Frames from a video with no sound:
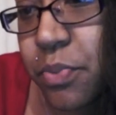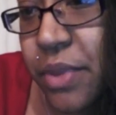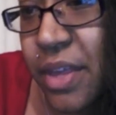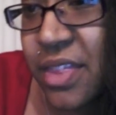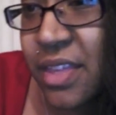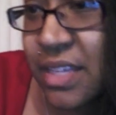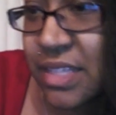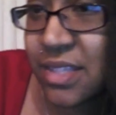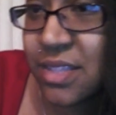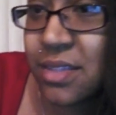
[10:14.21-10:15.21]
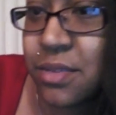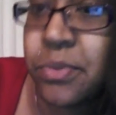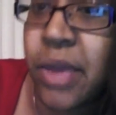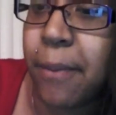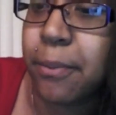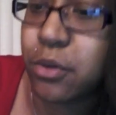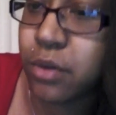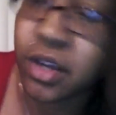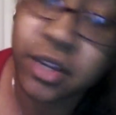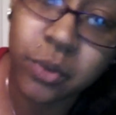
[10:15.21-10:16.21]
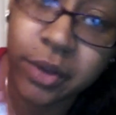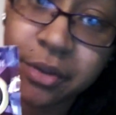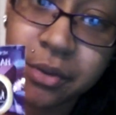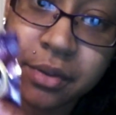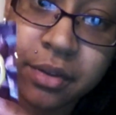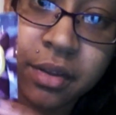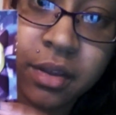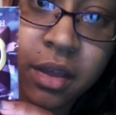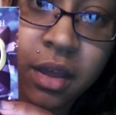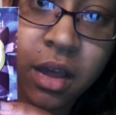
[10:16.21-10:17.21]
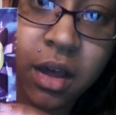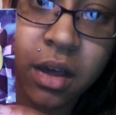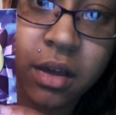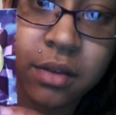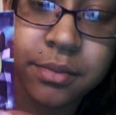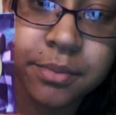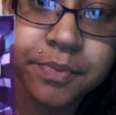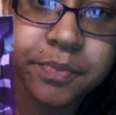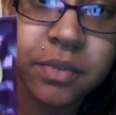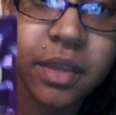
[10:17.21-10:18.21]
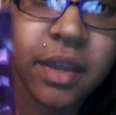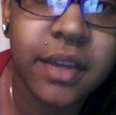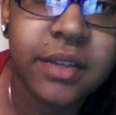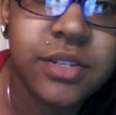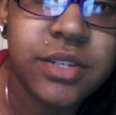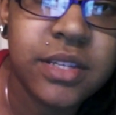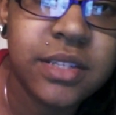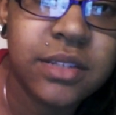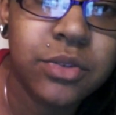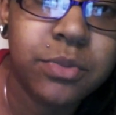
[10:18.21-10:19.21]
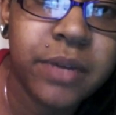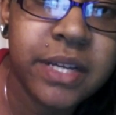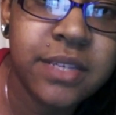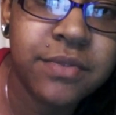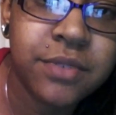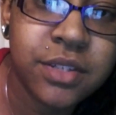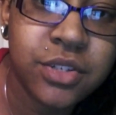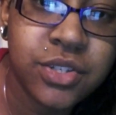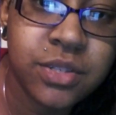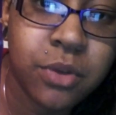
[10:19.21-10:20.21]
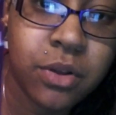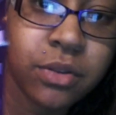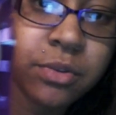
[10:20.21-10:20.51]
I think it's, yeah, Moroccan oil. And it's a little pricey for such a small little